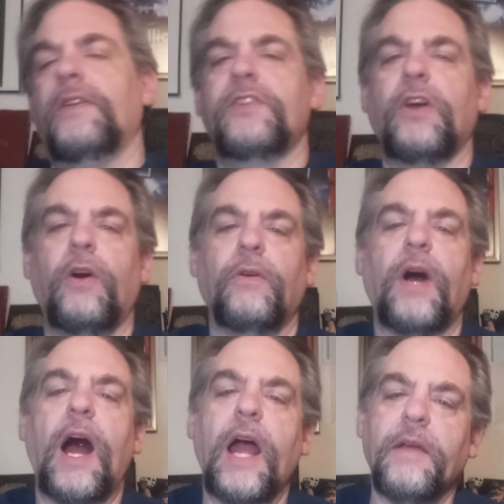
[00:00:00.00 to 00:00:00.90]

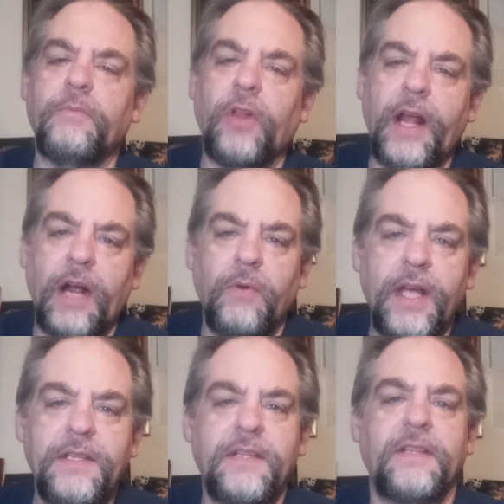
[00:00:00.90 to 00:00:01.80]
So I am glad I
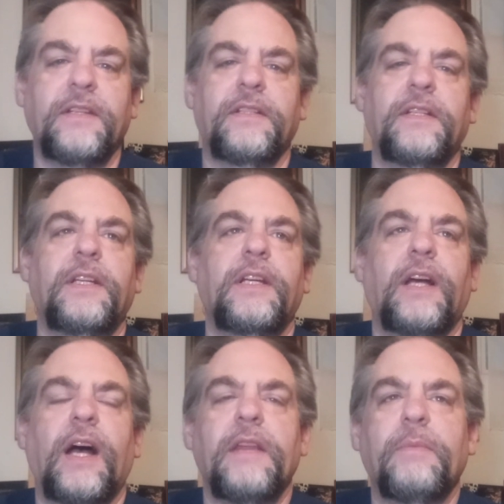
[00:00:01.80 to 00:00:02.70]
went.
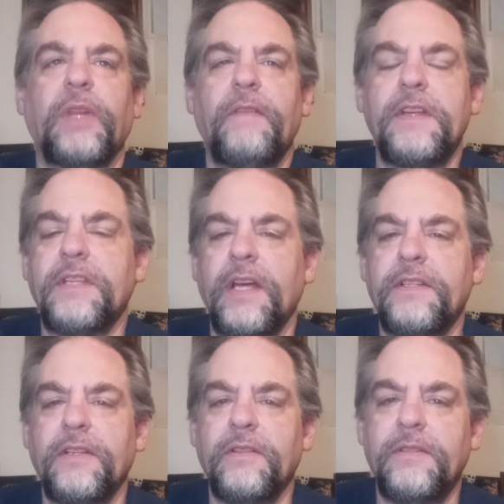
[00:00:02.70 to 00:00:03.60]
I believe I
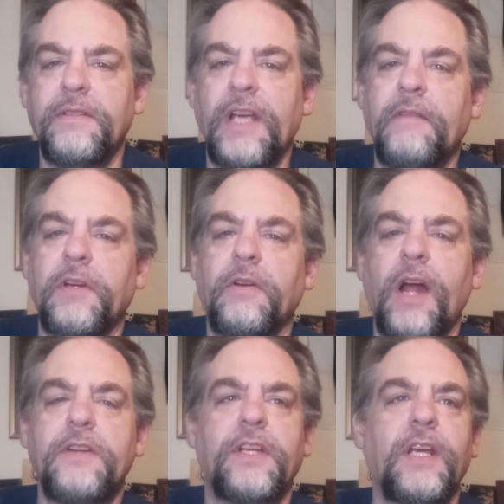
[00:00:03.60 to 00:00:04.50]
said to David
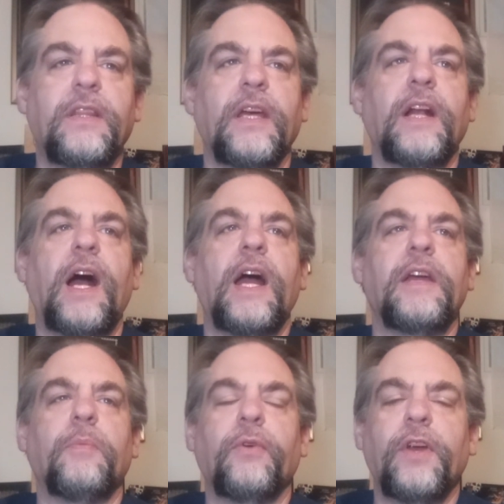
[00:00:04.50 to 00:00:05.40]
Garage Geek that
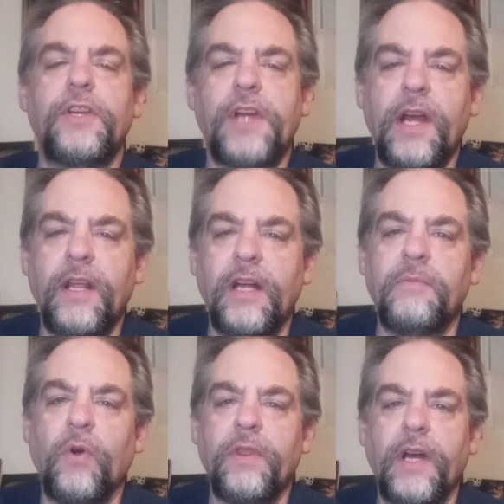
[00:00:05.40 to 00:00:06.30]
I appreciated
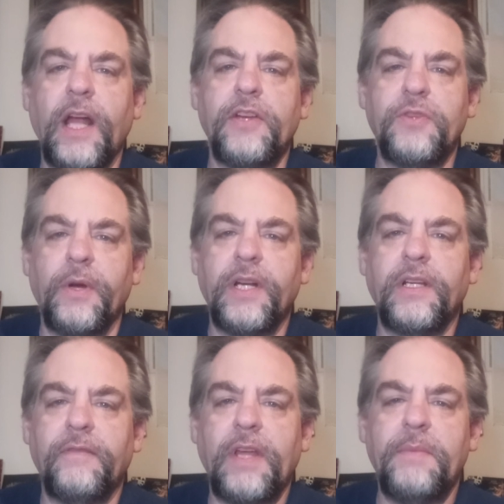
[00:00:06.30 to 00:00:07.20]
it more than I enjoyed
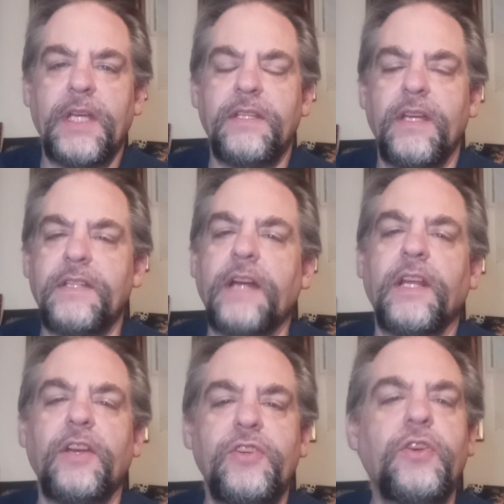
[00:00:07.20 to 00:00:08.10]
it, if that makes sense. I
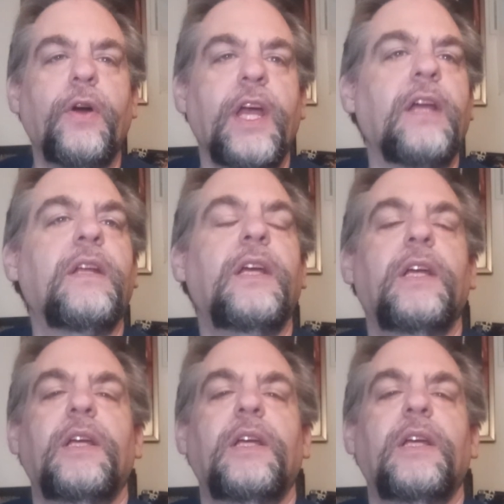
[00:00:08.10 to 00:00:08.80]
did enjoy it.